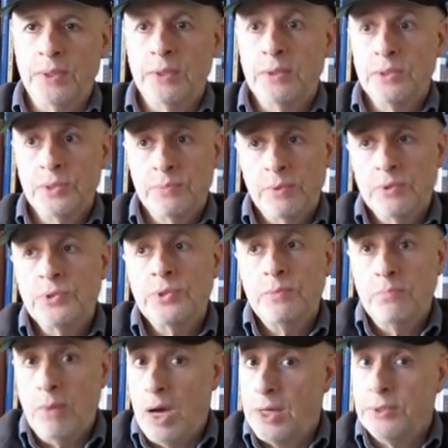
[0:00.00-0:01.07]
These are mostly
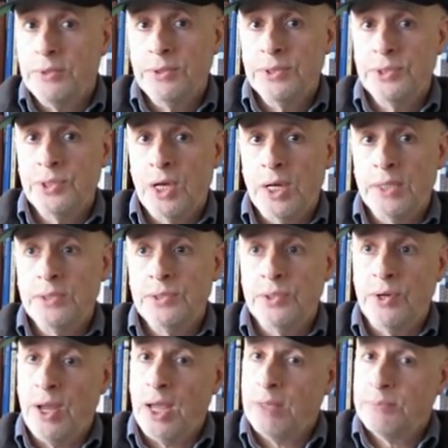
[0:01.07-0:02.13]
modern designs.
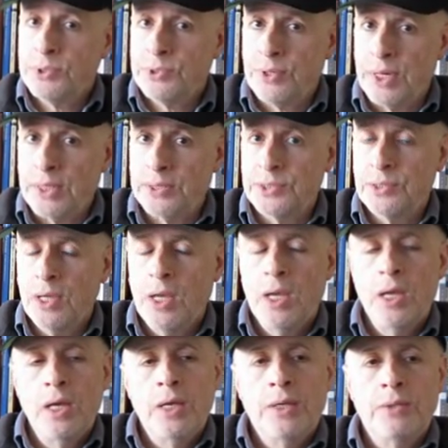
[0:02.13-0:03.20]
They're abstracts.
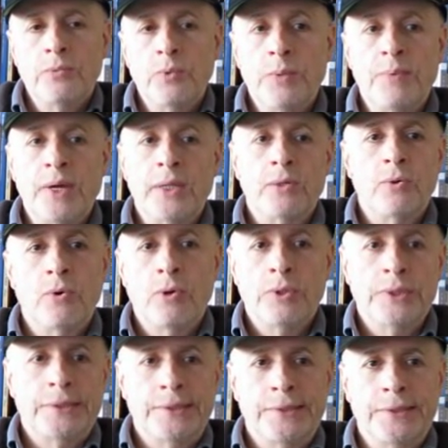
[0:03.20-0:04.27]
We might
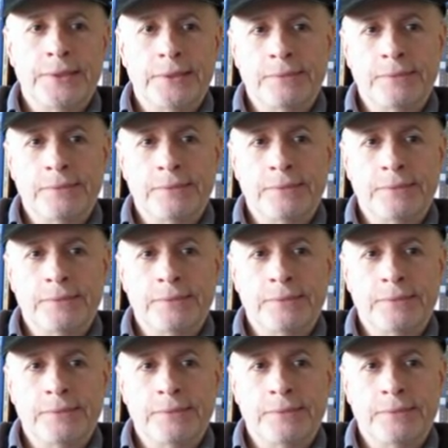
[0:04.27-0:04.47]
call it